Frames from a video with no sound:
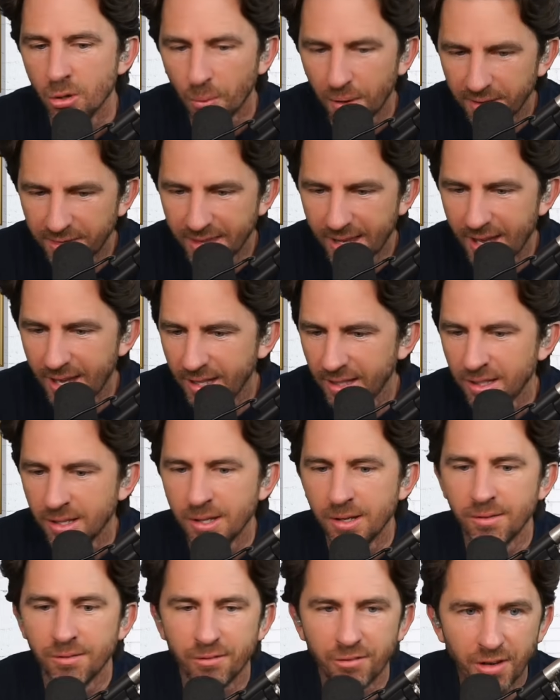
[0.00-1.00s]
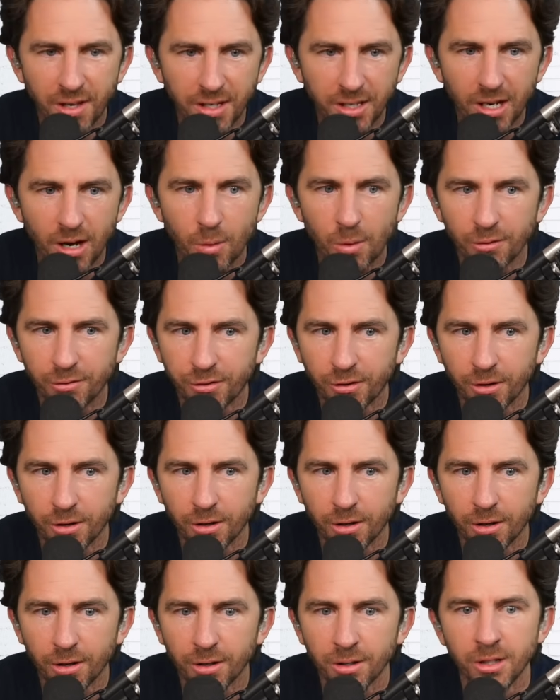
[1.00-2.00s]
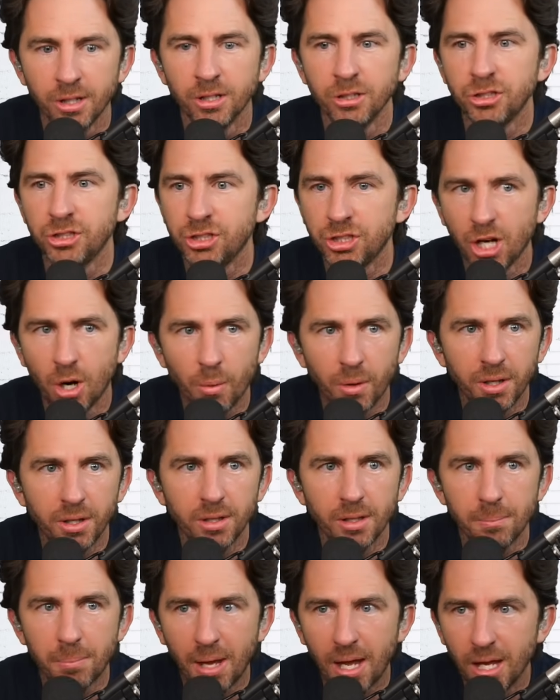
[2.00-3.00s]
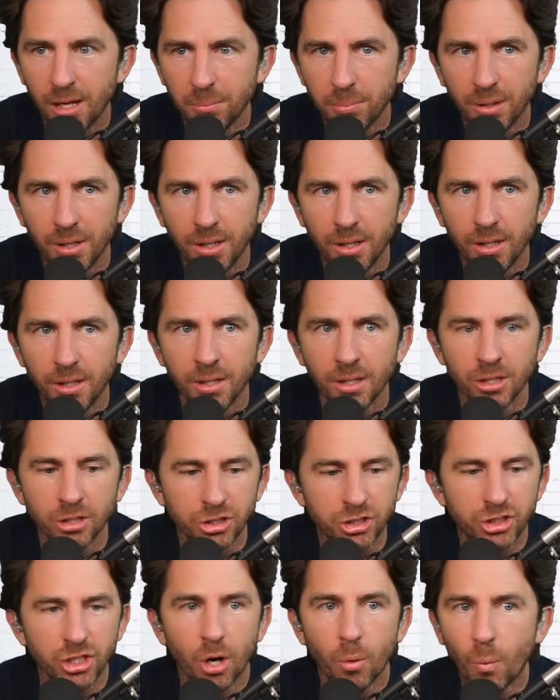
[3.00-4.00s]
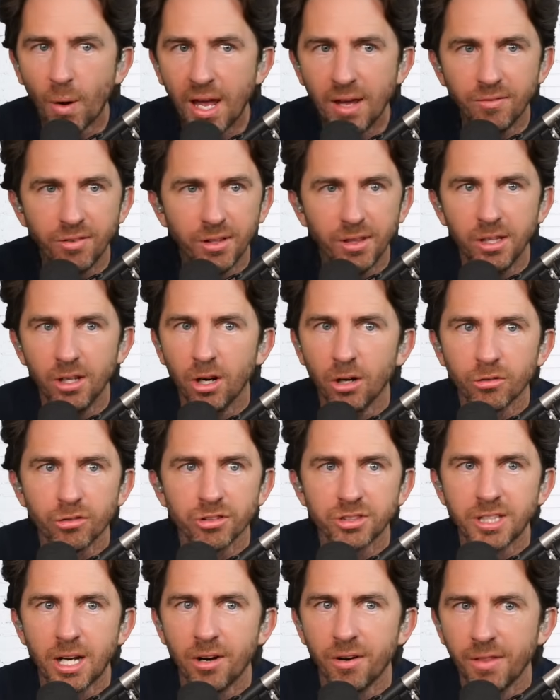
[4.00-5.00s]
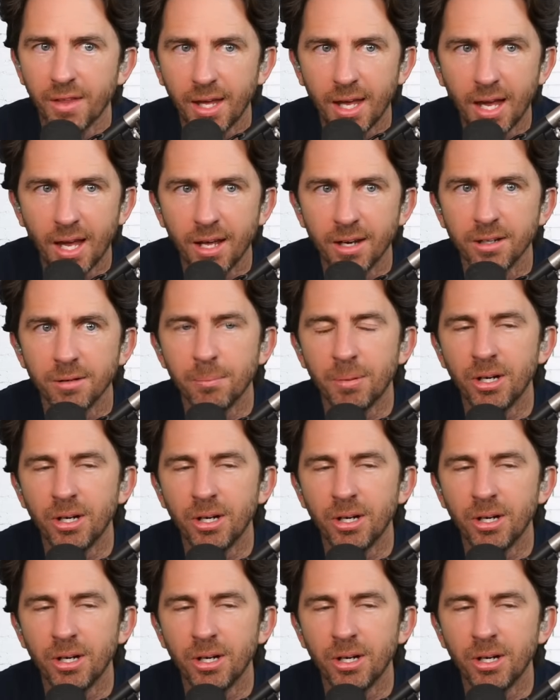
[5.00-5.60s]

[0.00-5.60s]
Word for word: with a video of her showing the baby, show, waving the ultrasound in the hand.